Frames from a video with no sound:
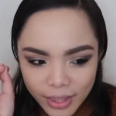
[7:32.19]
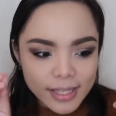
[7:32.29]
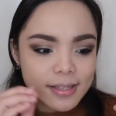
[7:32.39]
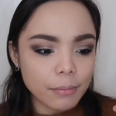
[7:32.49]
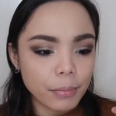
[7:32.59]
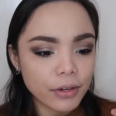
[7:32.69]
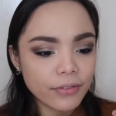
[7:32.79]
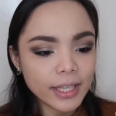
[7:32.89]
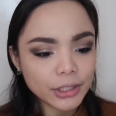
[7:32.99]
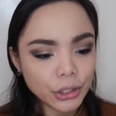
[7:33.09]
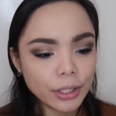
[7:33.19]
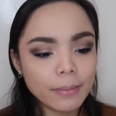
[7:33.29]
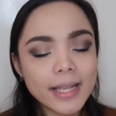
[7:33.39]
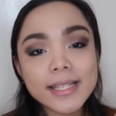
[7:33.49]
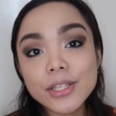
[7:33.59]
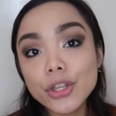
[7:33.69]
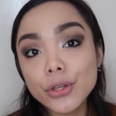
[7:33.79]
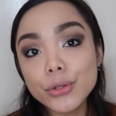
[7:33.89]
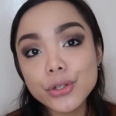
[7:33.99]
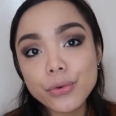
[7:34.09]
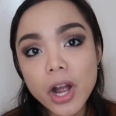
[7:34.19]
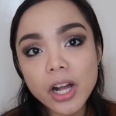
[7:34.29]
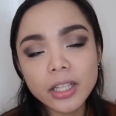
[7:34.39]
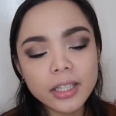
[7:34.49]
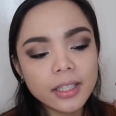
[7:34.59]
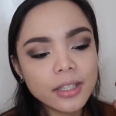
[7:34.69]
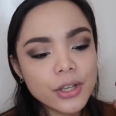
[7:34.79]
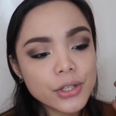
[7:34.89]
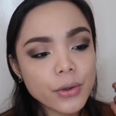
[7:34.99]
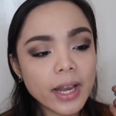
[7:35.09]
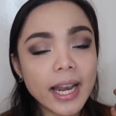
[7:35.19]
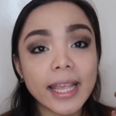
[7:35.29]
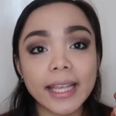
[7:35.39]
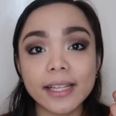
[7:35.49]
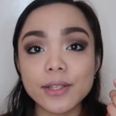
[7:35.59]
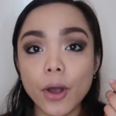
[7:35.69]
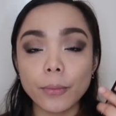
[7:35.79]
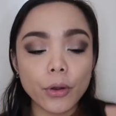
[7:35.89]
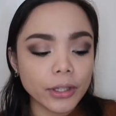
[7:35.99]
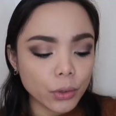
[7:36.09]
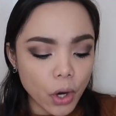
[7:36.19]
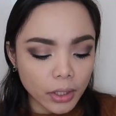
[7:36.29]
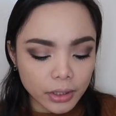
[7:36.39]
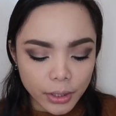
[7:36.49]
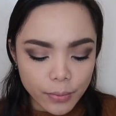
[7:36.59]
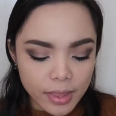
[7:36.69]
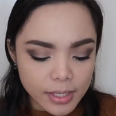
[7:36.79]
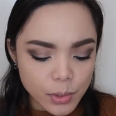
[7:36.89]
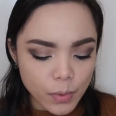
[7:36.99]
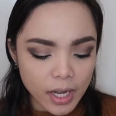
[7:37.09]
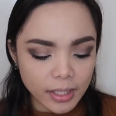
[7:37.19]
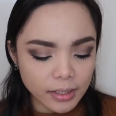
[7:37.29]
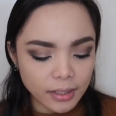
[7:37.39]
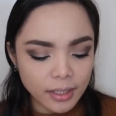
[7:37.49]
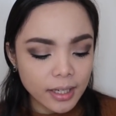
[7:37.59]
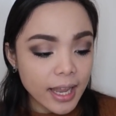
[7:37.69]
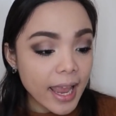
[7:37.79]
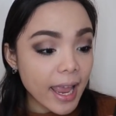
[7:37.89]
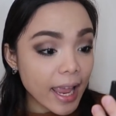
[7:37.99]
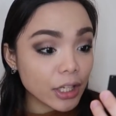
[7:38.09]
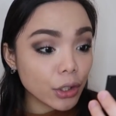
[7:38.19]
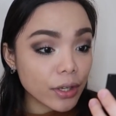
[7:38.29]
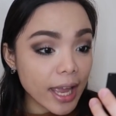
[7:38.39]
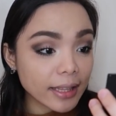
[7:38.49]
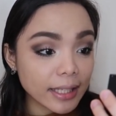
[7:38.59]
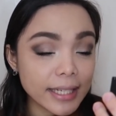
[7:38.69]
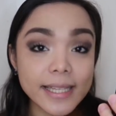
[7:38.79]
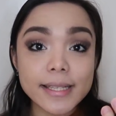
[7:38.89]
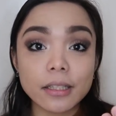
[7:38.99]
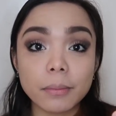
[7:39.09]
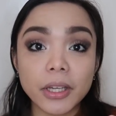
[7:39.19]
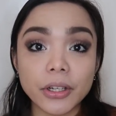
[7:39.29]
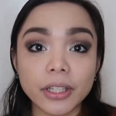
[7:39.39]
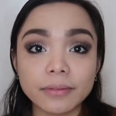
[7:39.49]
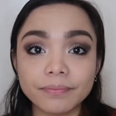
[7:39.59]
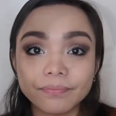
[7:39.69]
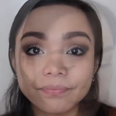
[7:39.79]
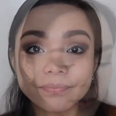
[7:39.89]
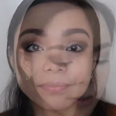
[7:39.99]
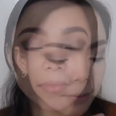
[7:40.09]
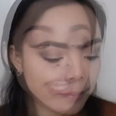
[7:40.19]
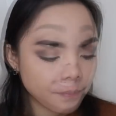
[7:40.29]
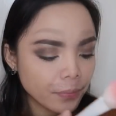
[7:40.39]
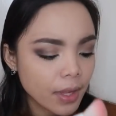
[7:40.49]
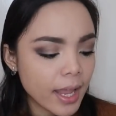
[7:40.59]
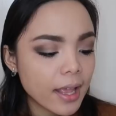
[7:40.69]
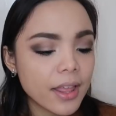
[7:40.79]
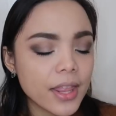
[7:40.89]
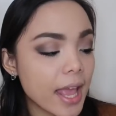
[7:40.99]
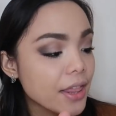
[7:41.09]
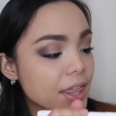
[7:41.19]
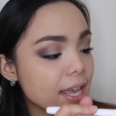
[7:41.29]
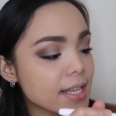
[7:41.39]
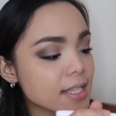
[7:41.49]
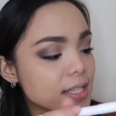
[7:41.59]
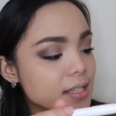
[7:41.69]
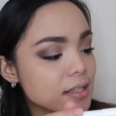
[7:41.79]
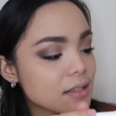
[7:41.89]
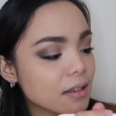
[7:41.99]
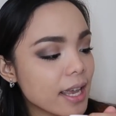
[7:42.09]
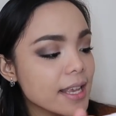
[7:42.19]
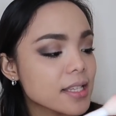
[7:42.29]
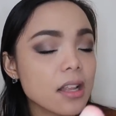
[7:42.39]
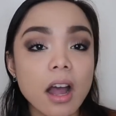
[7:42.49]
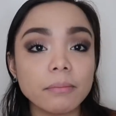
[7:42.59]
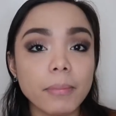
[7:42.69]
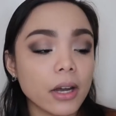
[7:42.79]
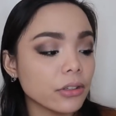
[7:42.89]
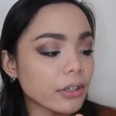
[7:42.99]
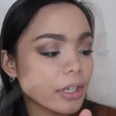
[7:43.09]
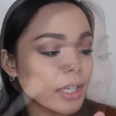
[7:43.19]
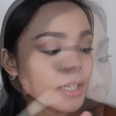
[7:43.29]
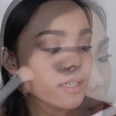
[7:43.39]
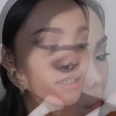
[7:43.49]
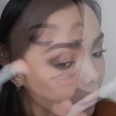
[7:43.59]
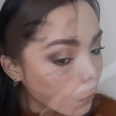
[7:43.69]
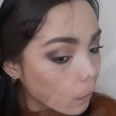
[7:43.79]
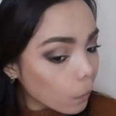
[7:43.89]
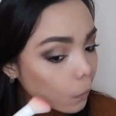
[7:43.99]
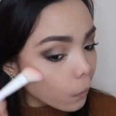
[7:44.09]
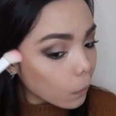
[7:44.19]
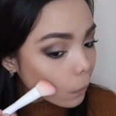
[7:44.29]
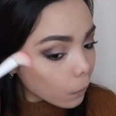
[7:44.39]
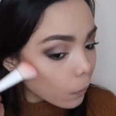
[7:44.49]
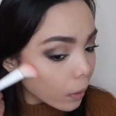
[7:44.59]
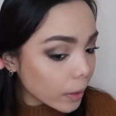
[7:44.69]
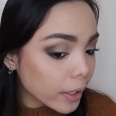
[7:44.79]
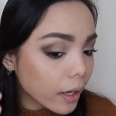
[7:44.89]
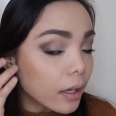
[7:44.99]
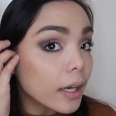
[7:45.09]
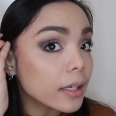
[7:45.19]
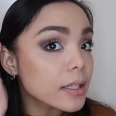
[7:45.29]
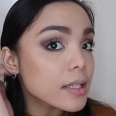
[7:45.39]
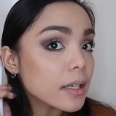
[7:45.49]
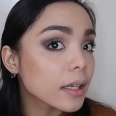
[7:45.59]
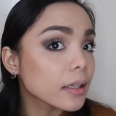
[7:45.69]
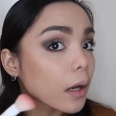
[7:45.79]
That's the perfect term. It's neutral. So I like it. So I'm going to contour with this one. And you get a decent mirror. And this is not powdery. Oh yeah, I can see it